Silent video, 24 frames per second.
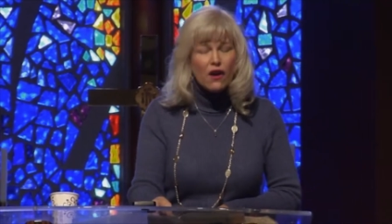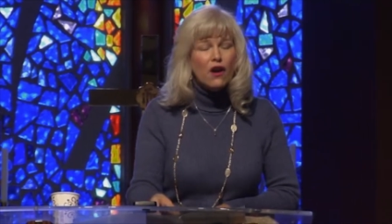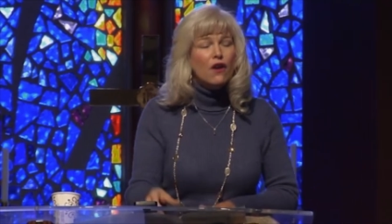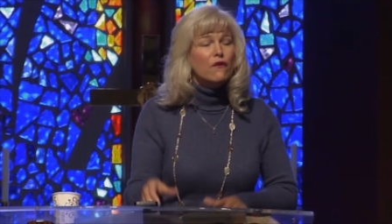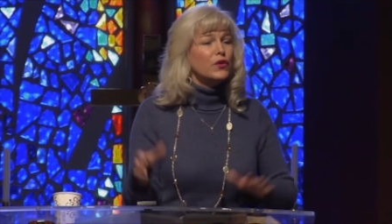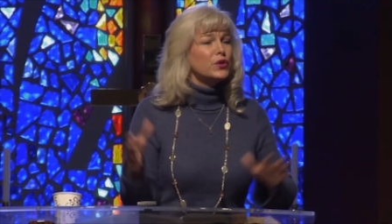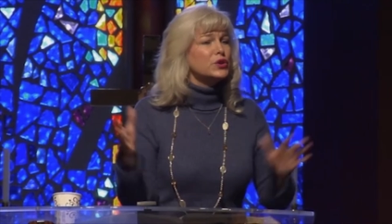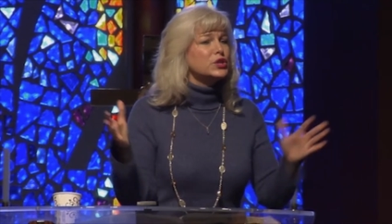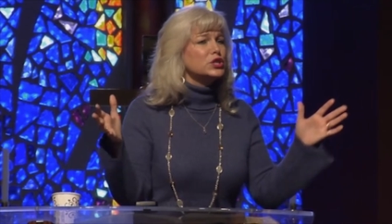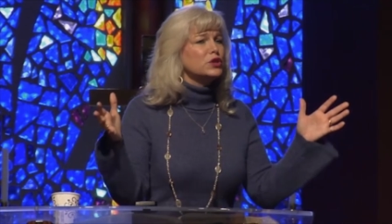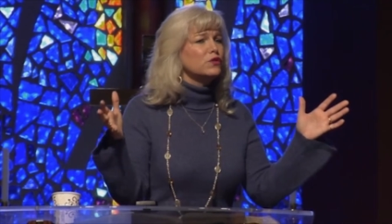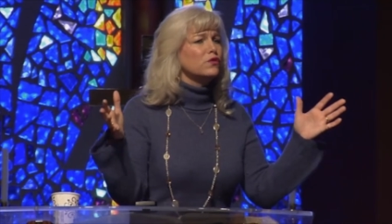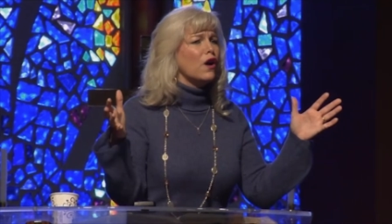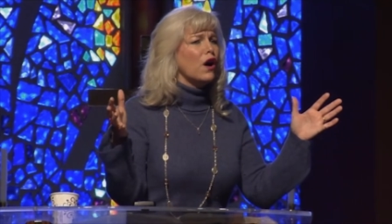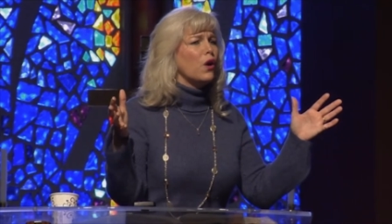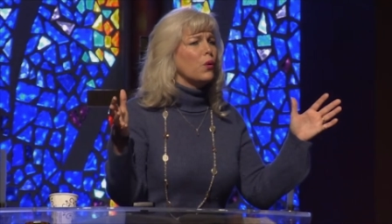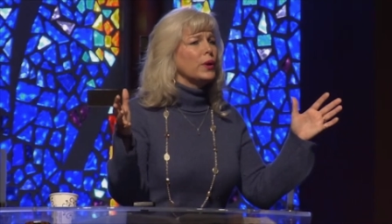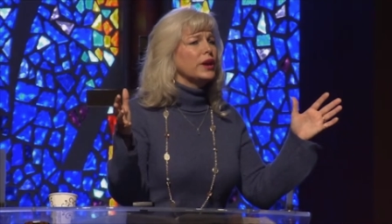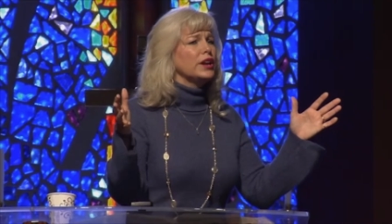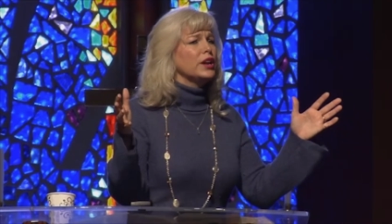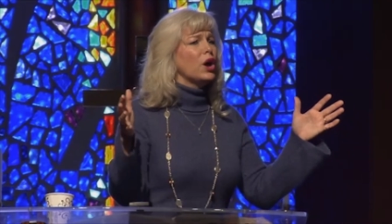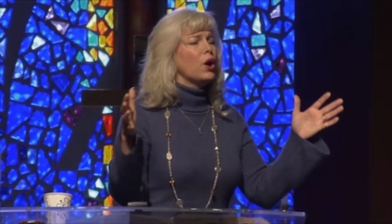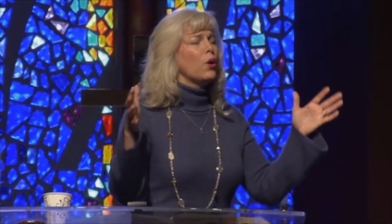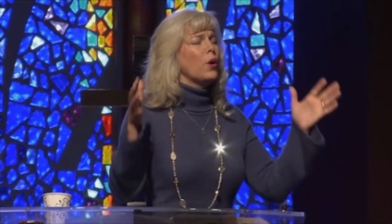First of all,
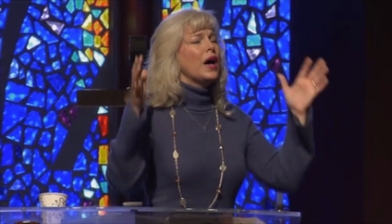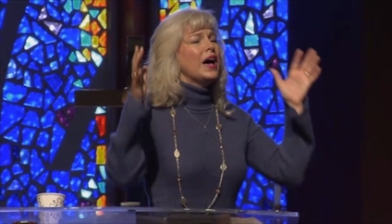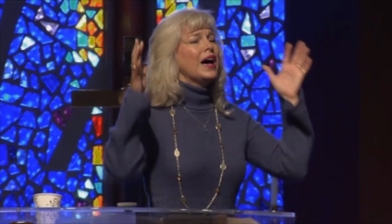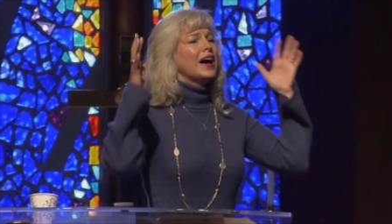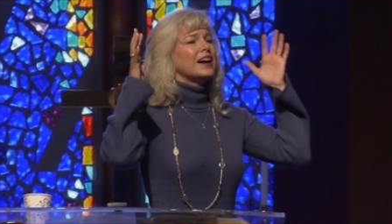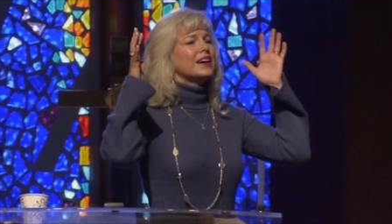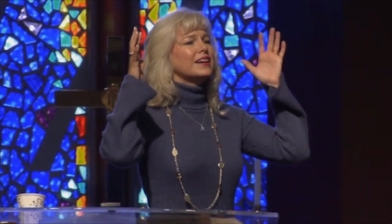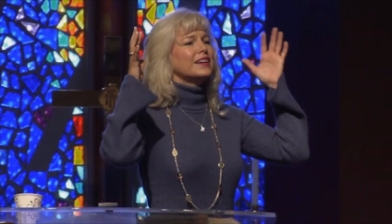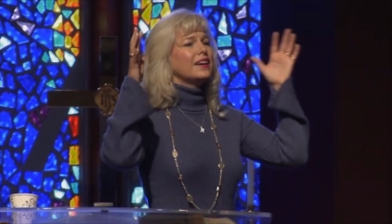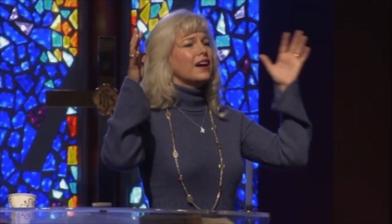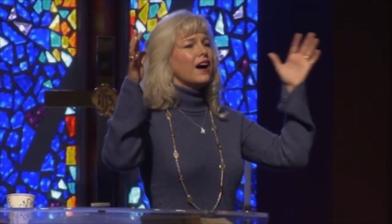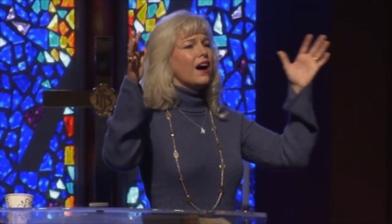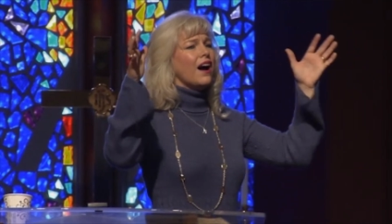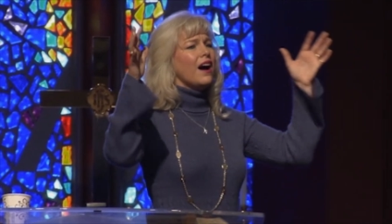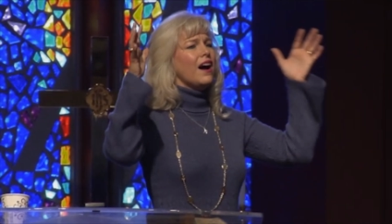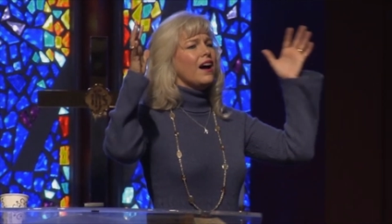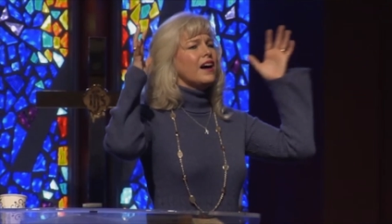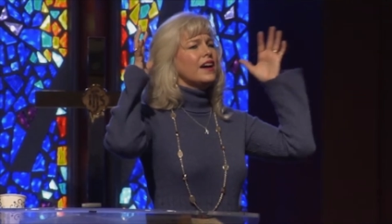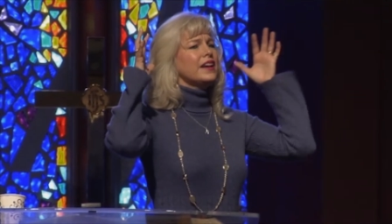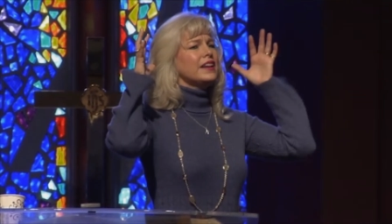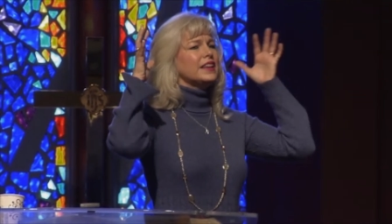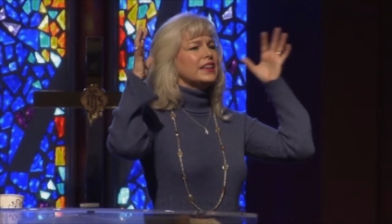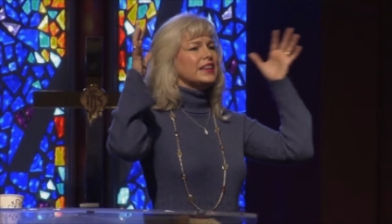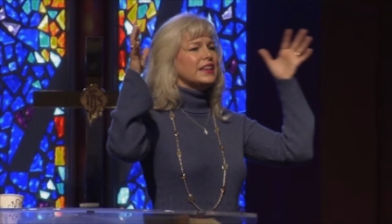we know
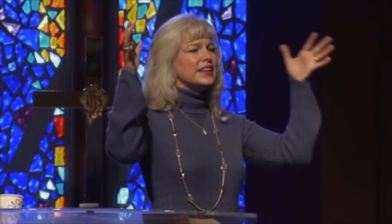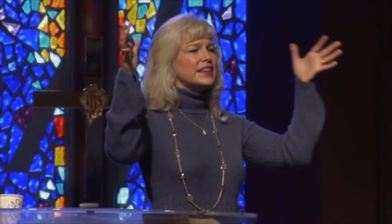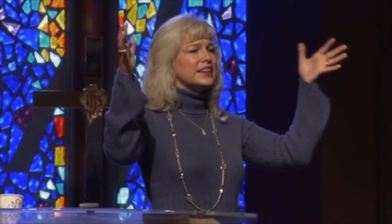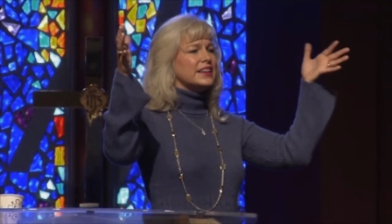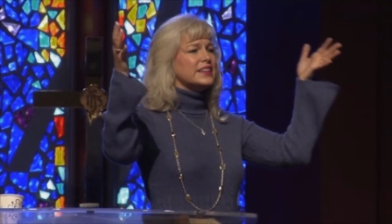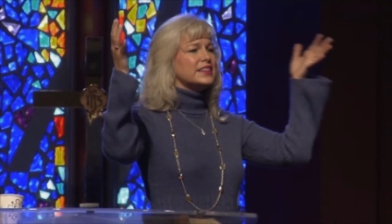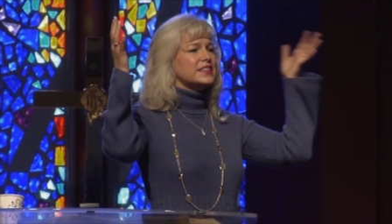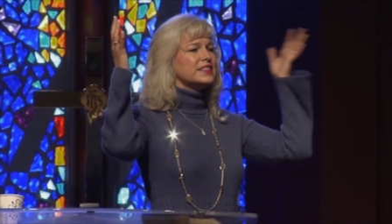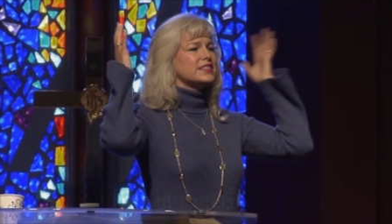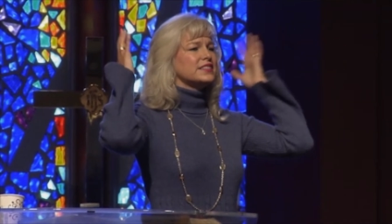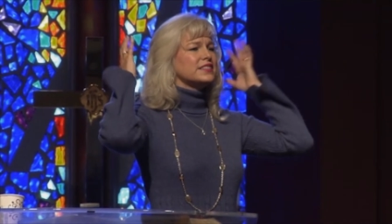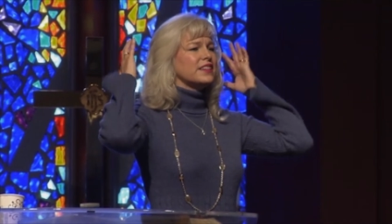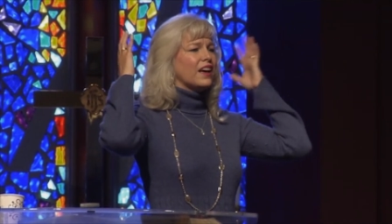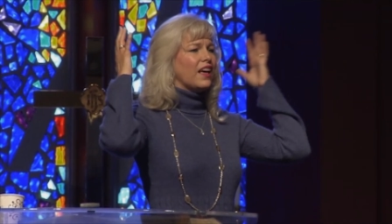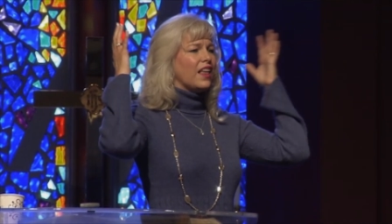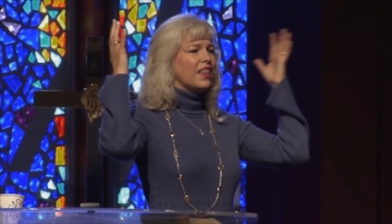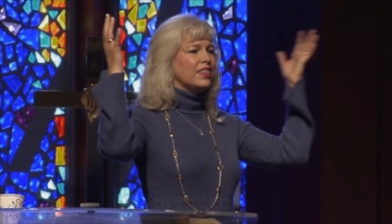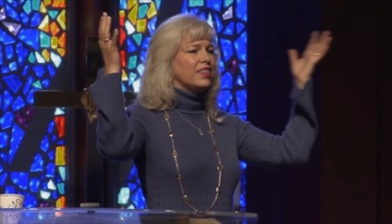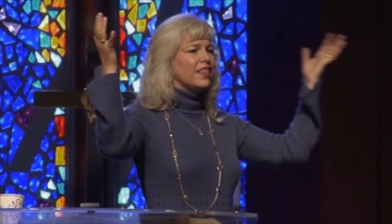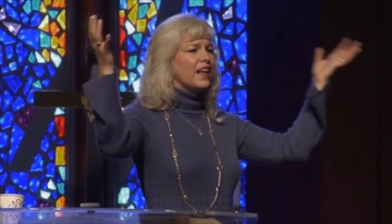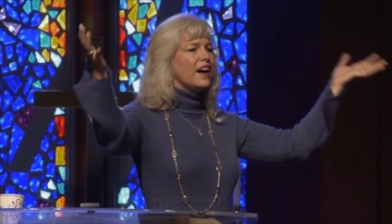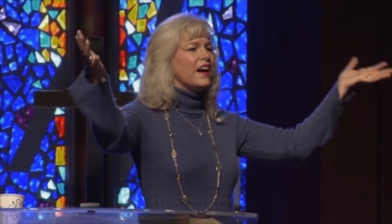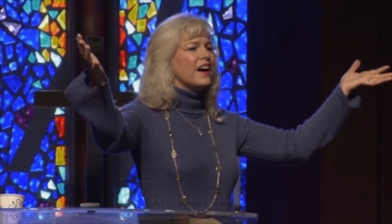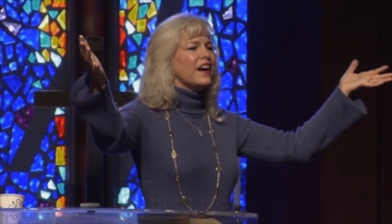God is
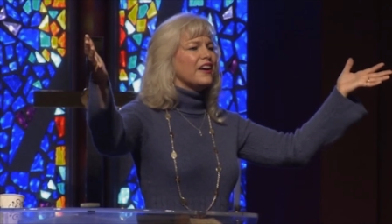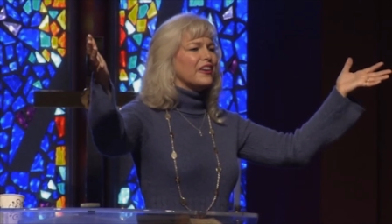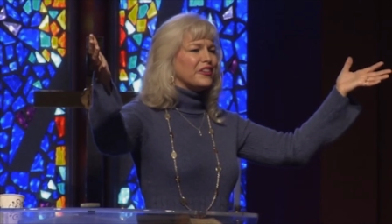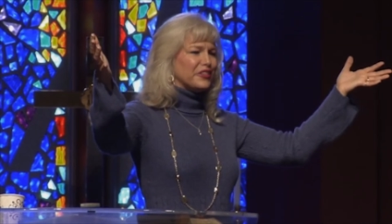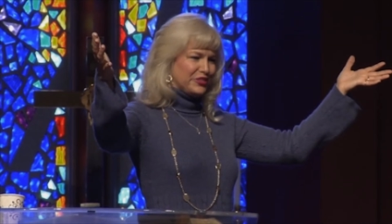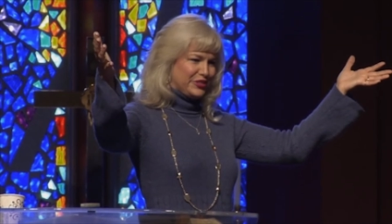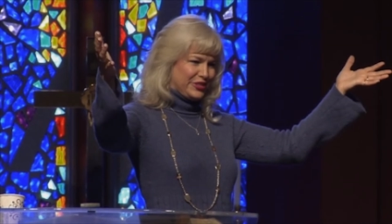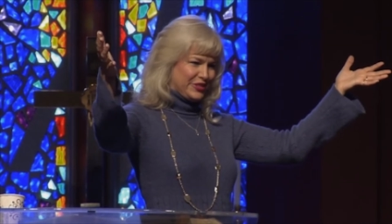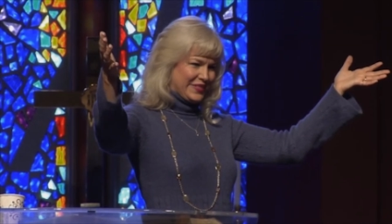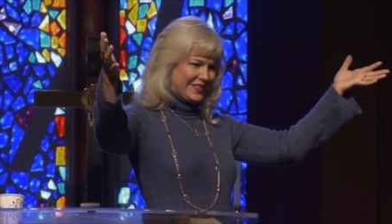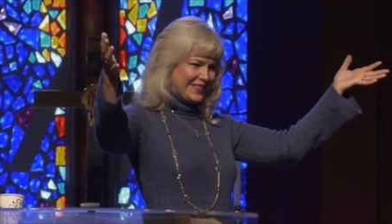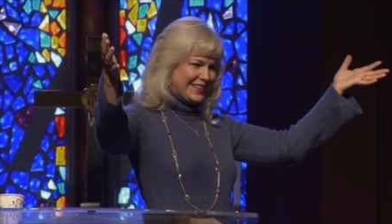love.